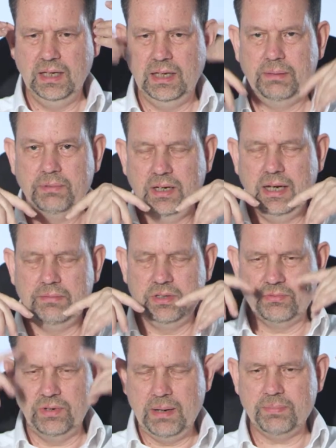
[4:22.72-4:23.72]

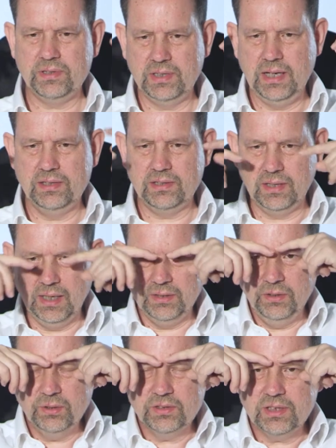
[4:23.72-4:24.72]
Aries represents the
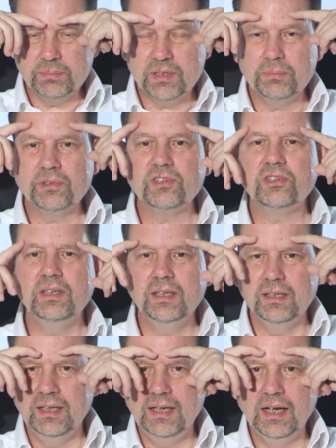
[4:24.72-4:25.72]
head. You can sometimes
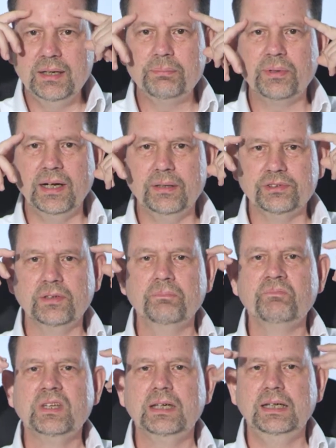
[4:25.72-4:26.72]
see in the eyebrows
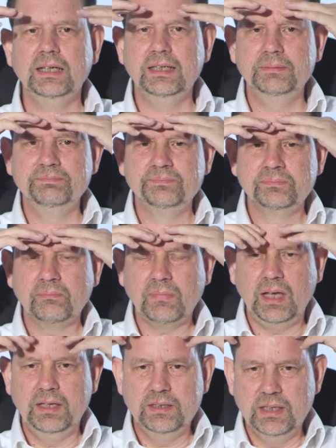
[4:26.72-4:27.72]

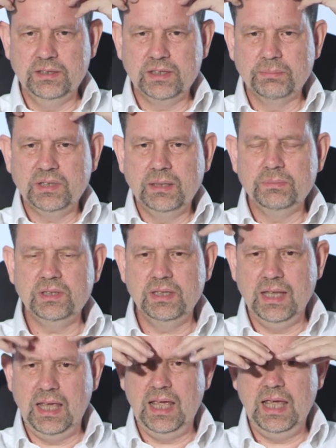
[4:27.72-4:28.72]
and sometimes
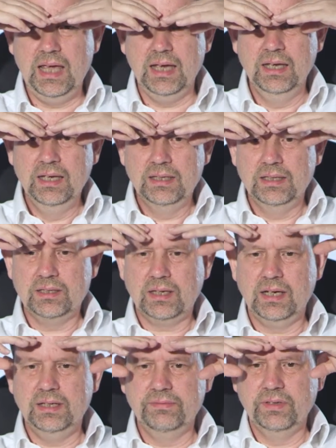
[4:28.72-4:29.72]
in the hair this
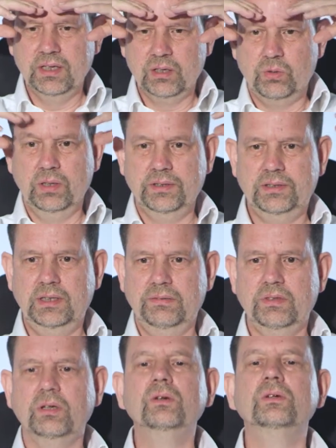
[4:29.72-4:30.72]
kind of quality
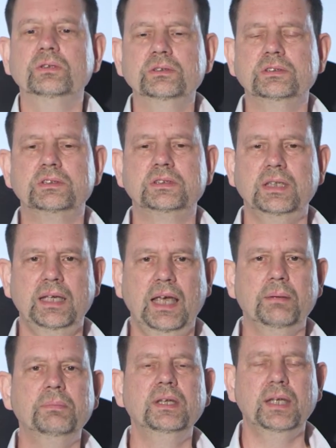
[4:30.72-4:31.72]
of the horns. They
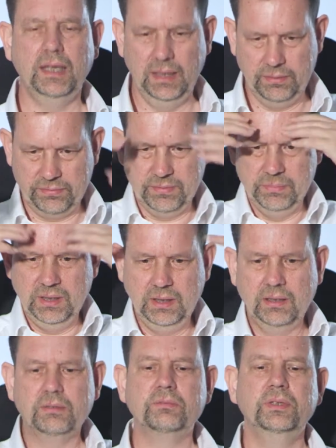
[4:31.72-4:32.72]
emanate from
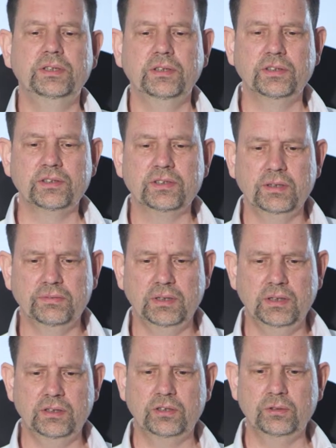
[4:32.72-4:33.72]
the ridges of
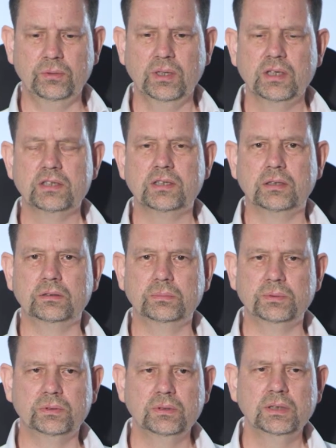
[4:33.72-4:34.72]
the 2
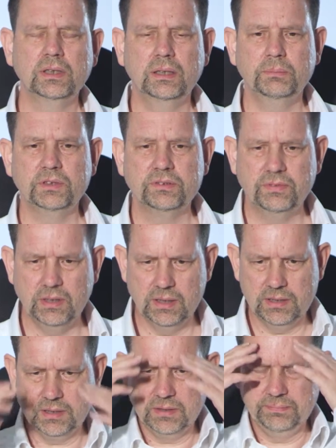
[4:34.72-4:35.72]
cerebral
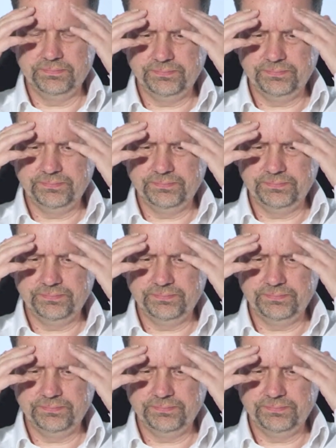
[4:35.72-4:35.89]
hemispheres.